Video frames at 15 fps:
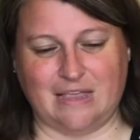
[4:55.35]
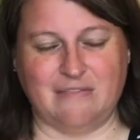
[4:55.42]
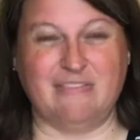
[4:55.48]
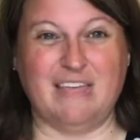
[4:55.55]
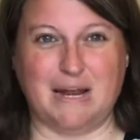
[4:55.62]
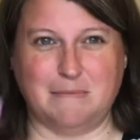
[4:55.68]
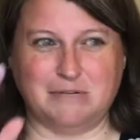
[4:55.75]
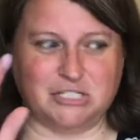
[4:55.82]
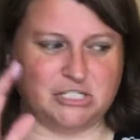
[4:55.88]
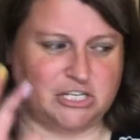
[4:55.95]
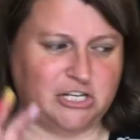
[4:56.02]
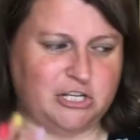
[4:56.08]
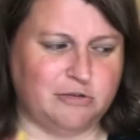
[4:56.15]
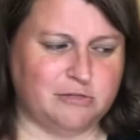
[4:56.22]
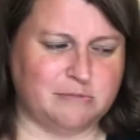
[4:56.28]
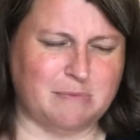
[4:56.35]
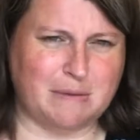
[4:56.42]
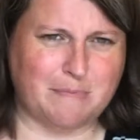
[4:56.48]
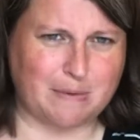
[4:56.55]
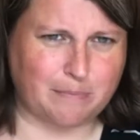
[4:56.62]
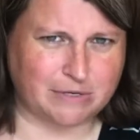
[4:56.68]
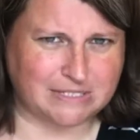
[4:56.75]
Then I'm just going to use my
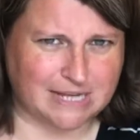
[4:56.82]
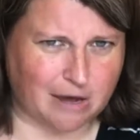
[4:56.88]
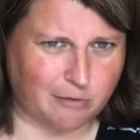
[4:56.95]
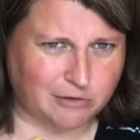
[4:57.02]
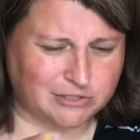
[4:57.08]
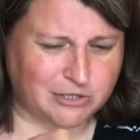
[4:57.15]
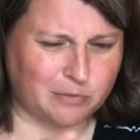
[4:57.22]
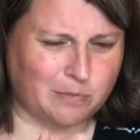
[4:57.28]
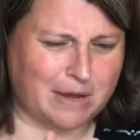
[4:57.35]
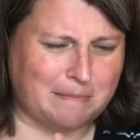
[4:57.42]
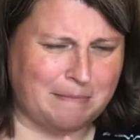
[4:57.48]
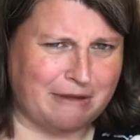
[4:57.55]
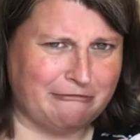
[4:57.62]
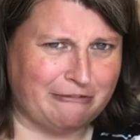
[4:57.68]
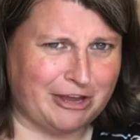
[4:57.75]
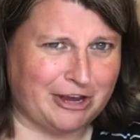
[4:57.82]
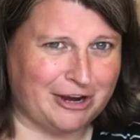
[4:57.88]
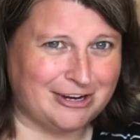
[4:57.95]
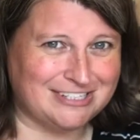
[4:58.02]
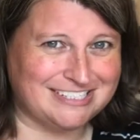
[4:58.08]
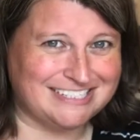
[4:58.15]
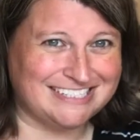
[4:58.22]
paper towel to wipe my
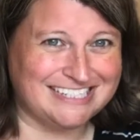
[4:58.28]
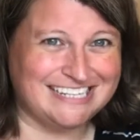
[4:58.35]
fingers.